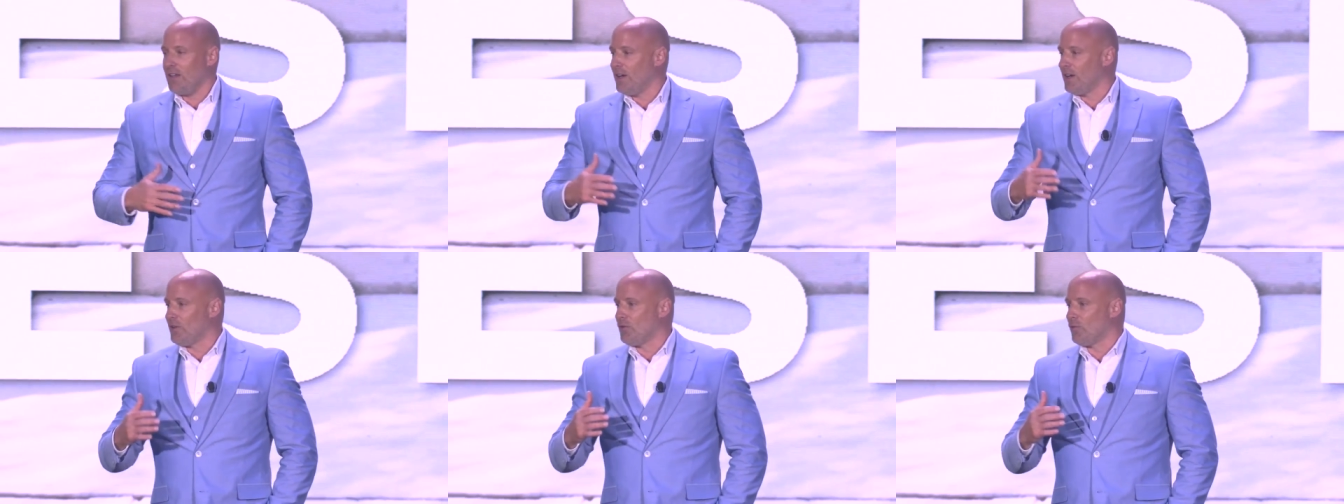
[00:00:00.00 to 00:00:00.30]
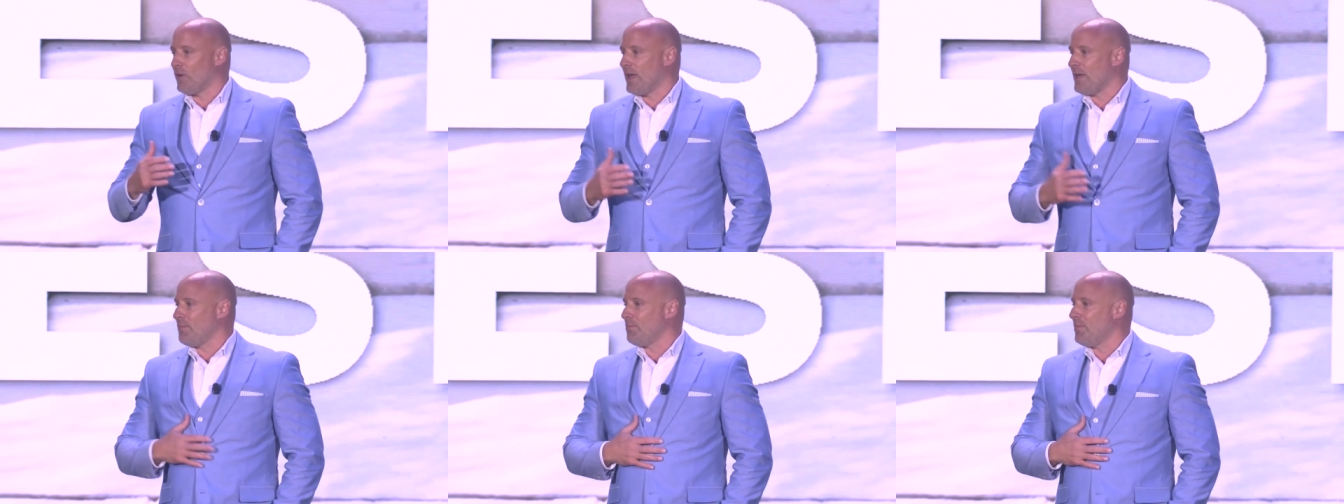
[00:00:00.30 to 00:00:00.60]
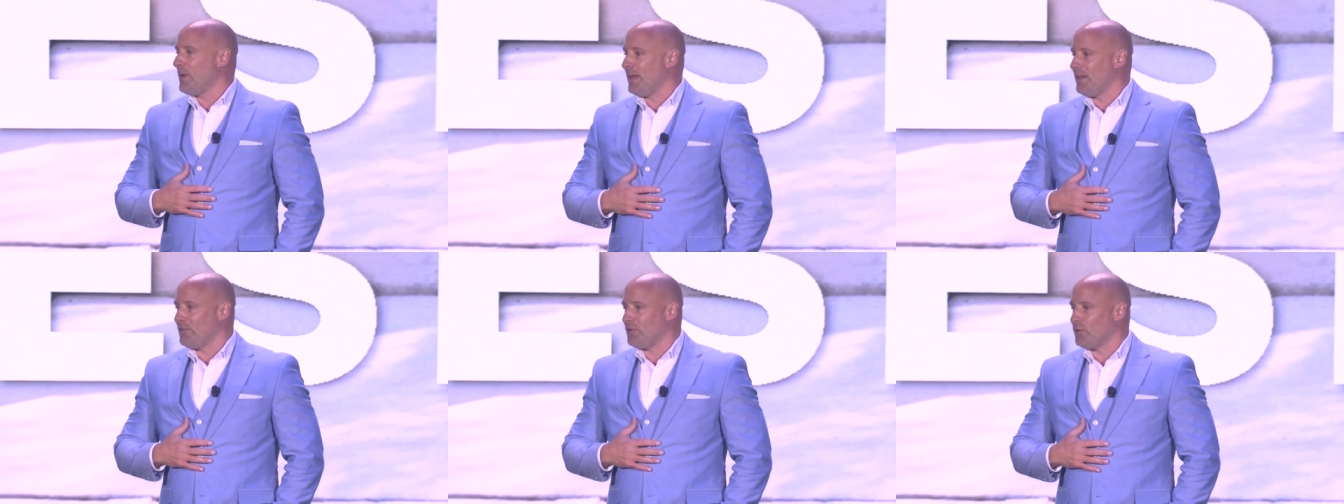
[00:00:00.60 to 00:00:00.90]
a great
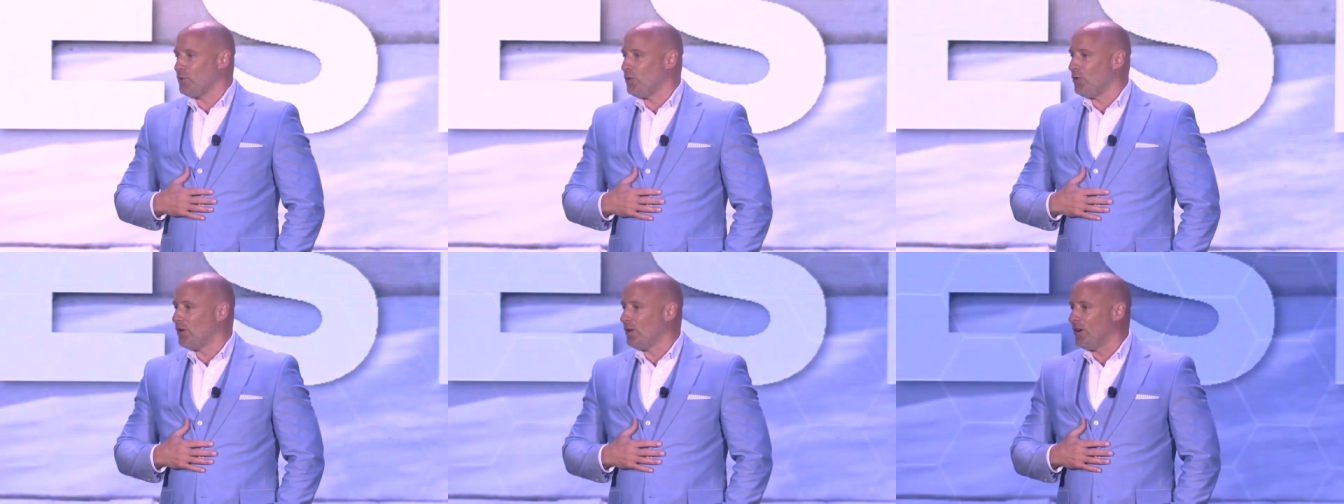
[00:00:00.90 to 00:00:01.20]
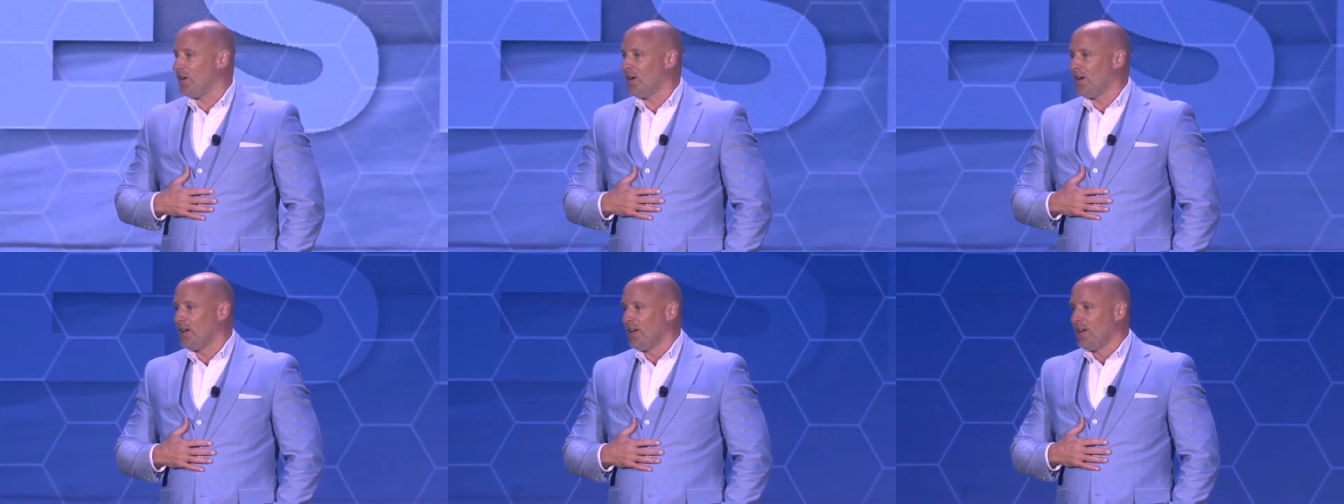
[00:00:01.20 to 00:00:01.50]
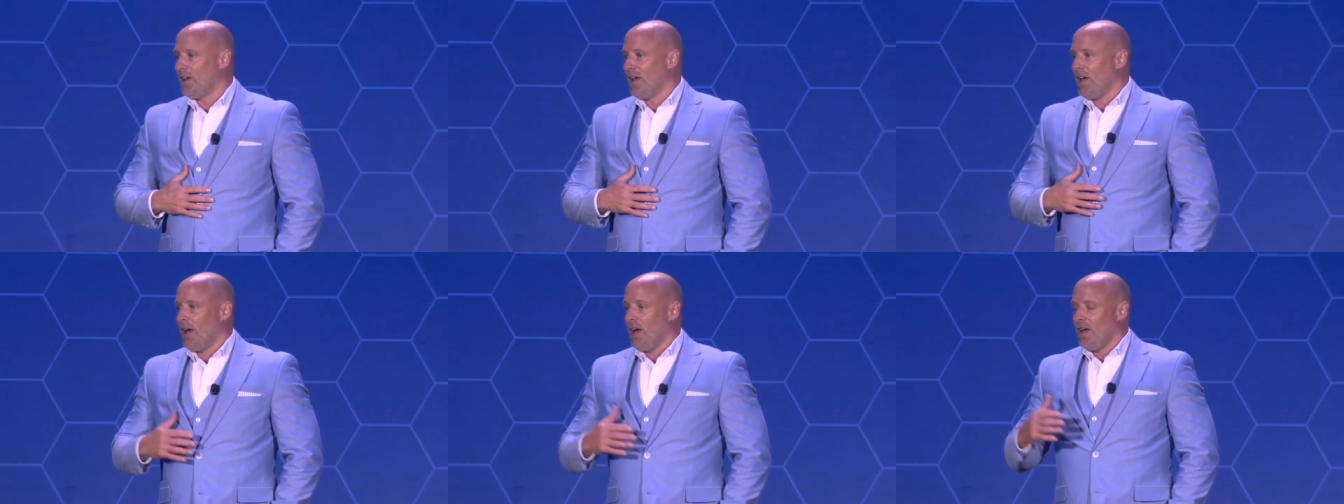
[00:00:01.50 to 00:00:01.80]
mentor,
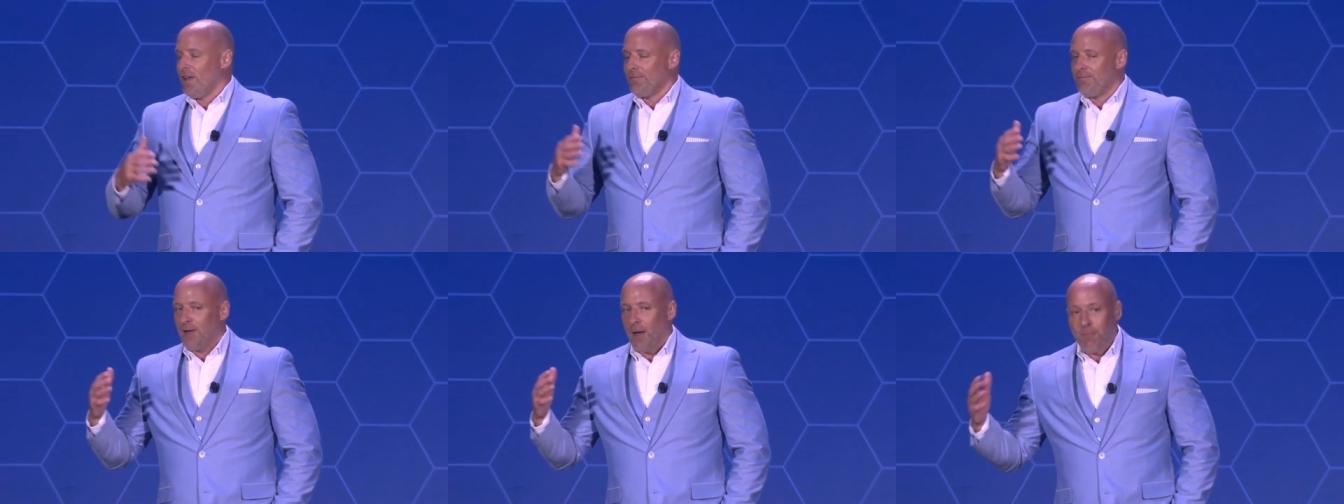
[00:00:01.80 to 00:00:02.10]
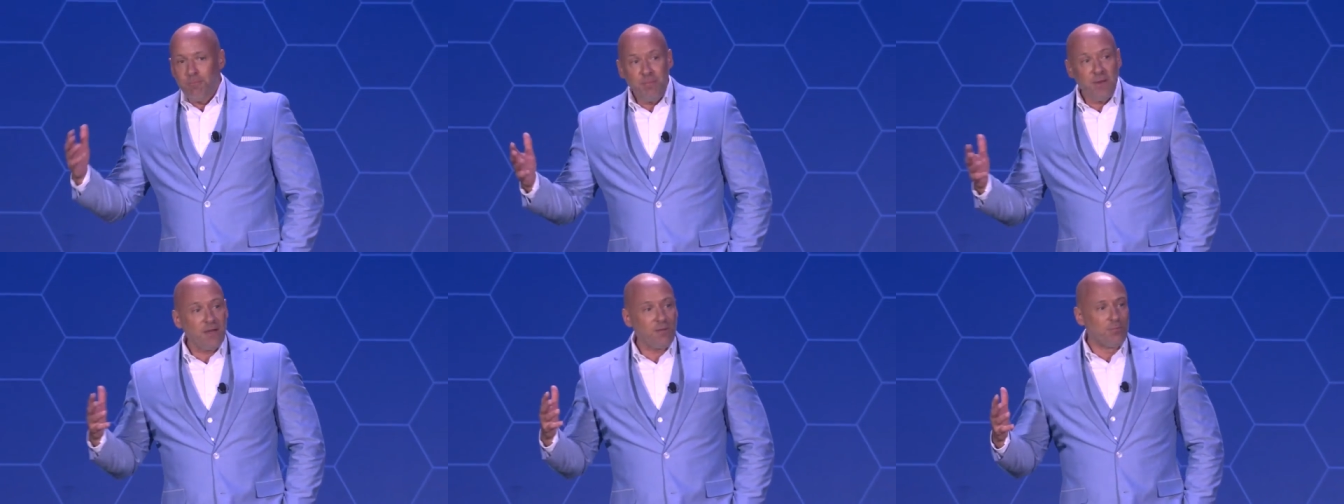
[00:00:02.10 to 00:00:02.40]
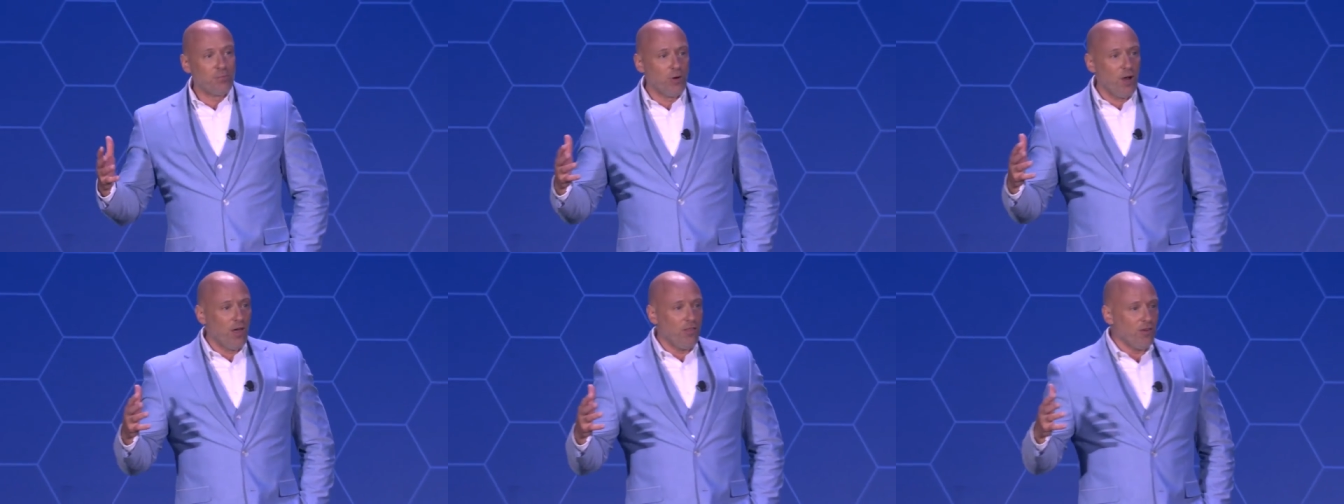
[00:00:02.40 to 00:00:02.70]
a big
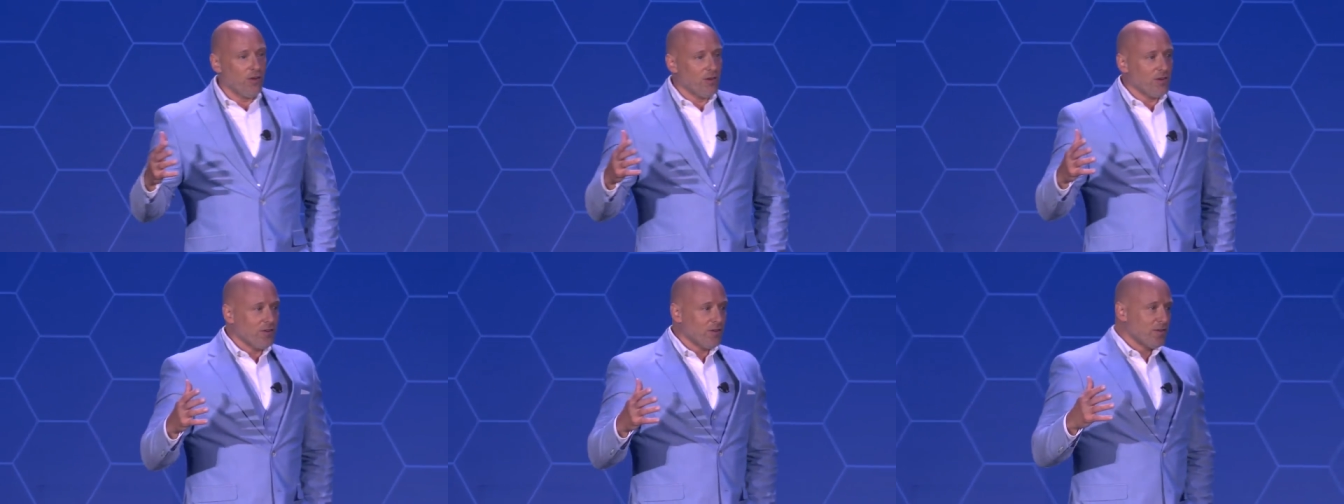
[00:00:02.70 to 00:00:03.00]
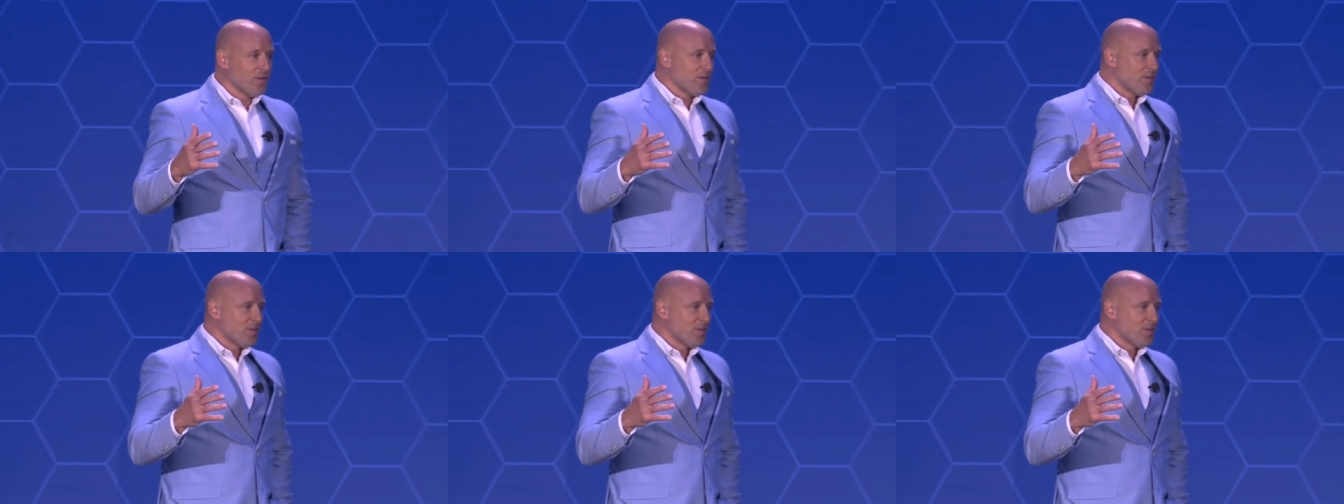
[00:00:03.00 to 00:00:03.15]
brother,